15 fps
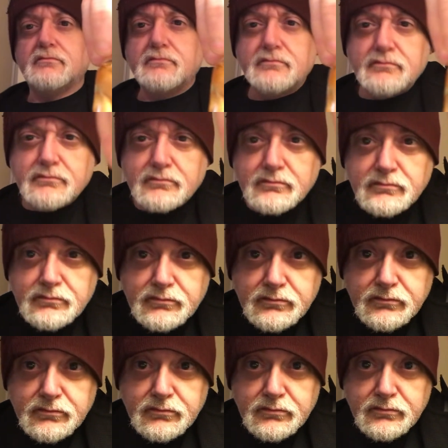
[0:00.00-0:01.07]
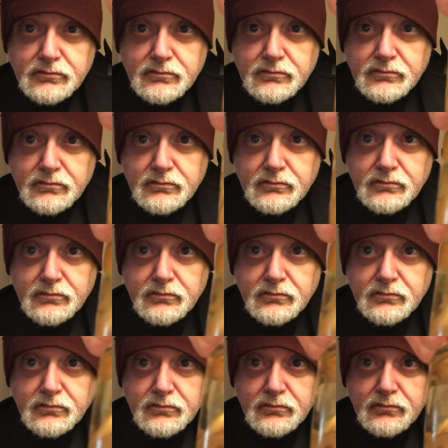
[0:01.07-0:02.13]

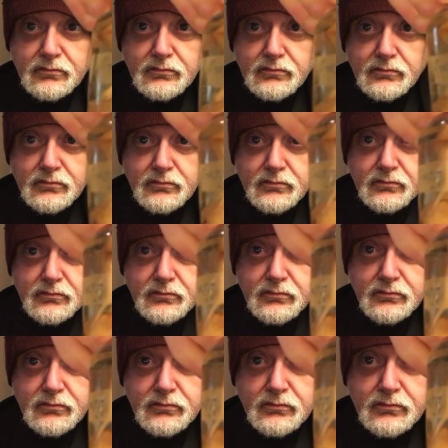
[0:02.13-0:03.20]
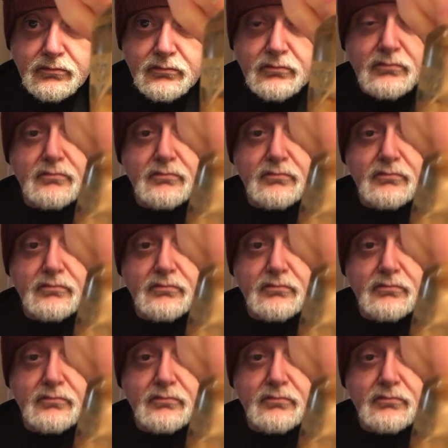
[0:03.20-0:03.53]
No one is speaking in this clip.